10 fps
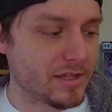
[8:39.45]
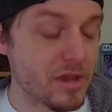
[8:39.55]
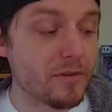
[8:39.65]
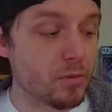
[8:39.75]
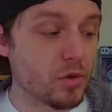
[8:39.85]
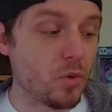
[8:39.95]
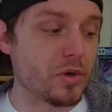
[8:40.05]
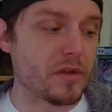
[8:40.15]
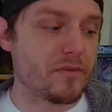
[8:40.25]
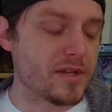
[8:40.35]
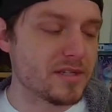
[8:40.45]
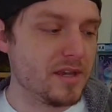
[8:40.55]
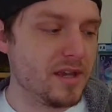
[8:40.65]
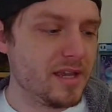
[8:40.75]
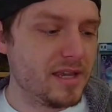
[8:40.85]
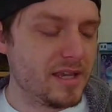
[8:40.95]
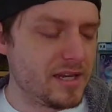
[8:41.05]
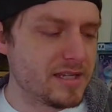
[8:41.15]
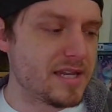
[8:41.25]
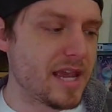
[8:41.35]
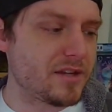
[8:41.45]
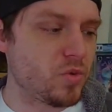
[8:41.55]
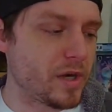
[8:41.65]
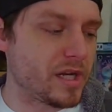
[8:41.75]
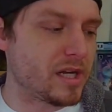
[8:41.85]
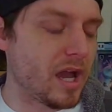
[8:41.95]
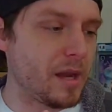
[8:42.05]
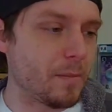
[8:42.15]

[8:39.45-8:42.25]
So at the recording of this, it is day 29.